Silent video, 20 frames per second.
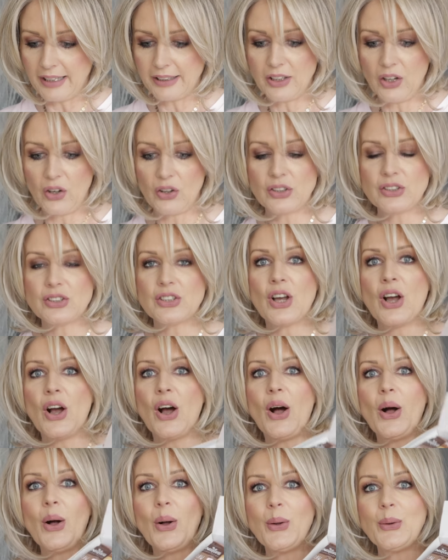I got
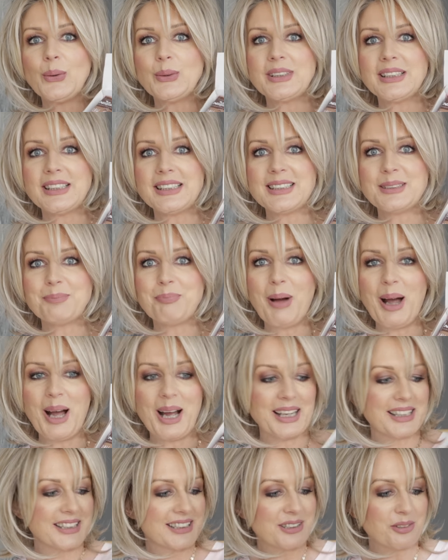all these
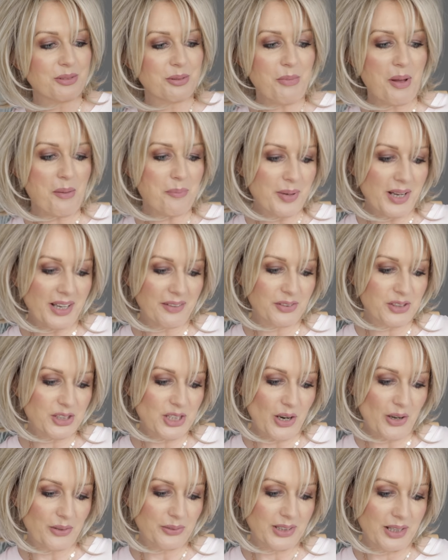bars. Remember, I've
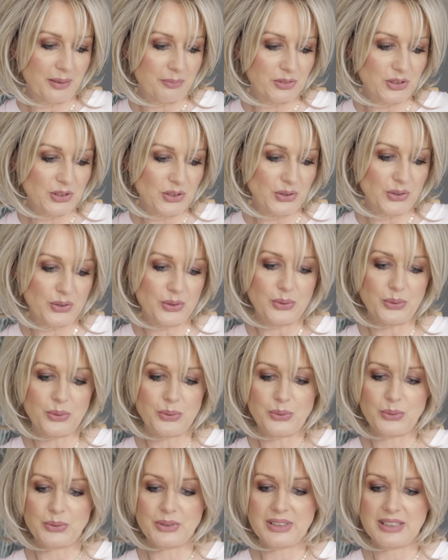shown them to
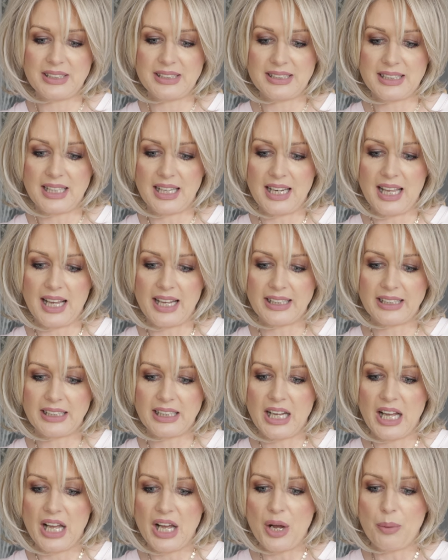you. These are
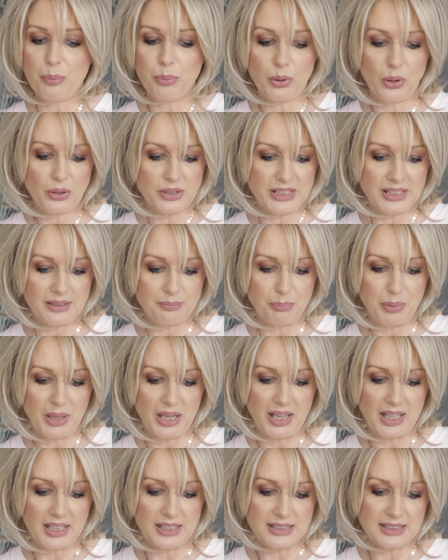like protein
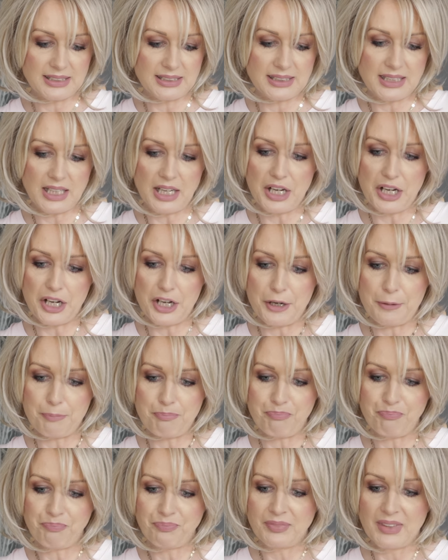bars,
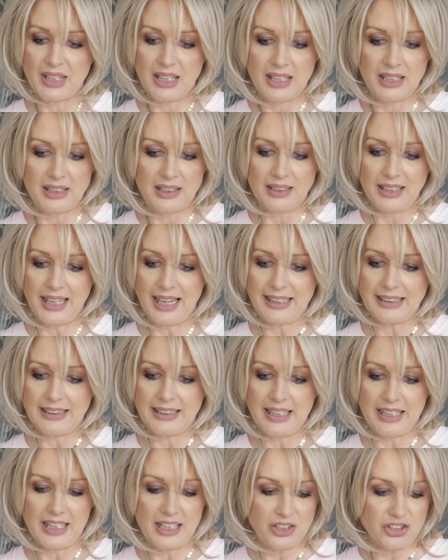and
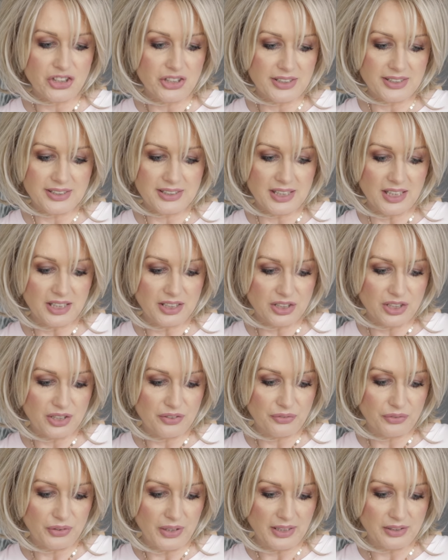they are just
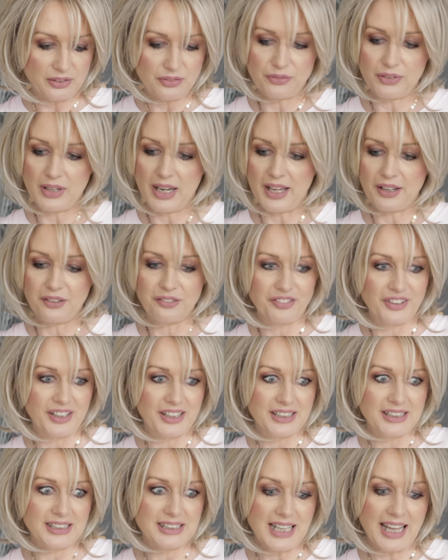different
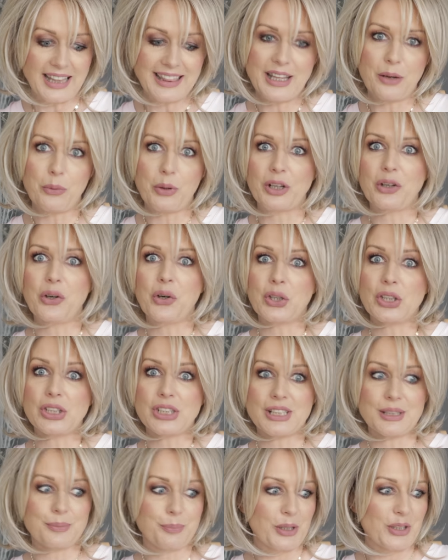flavors, and they were
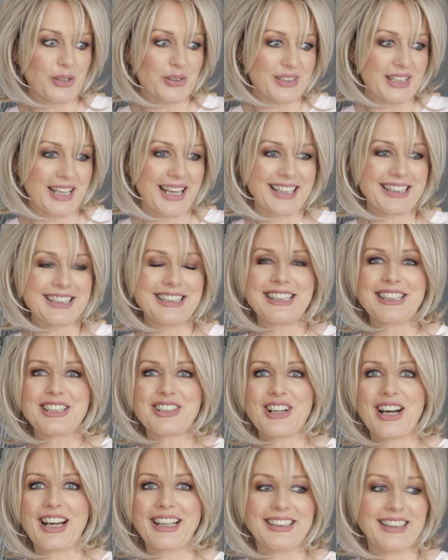gorgeous because I actually
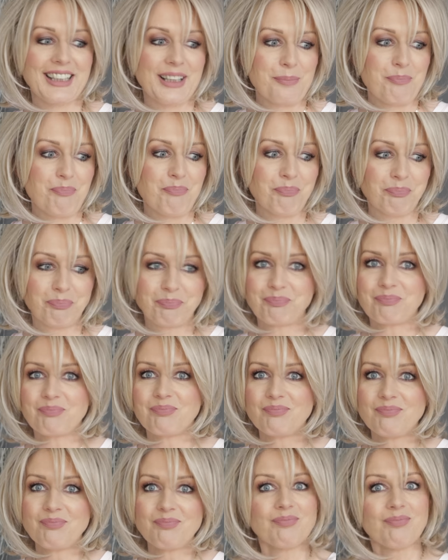tried them
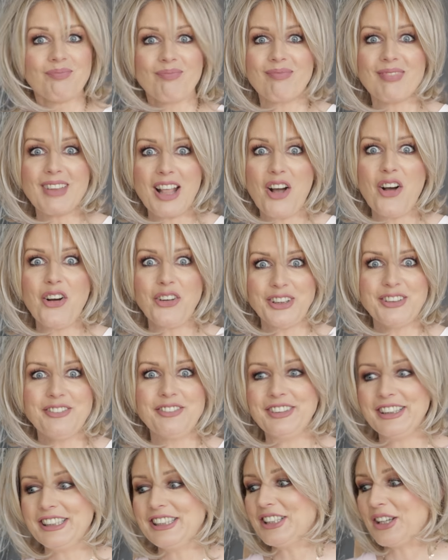on a
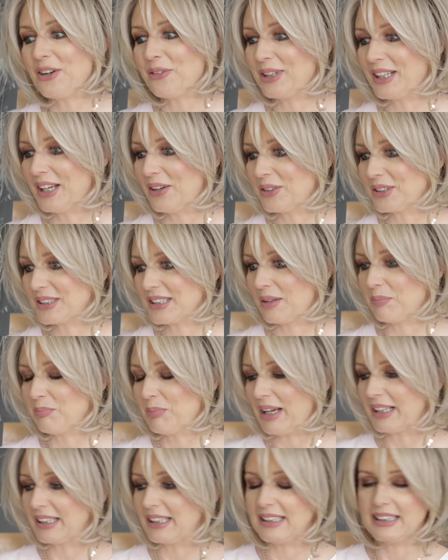video when I was
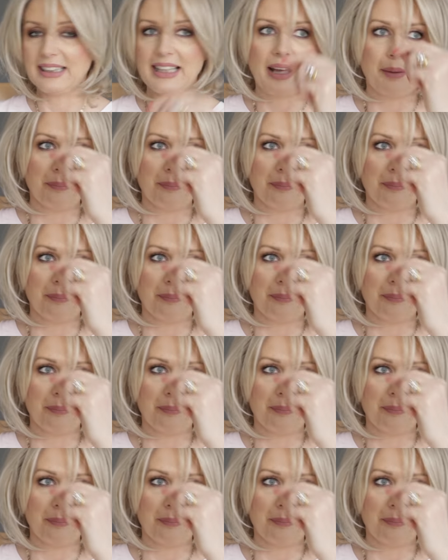unpacking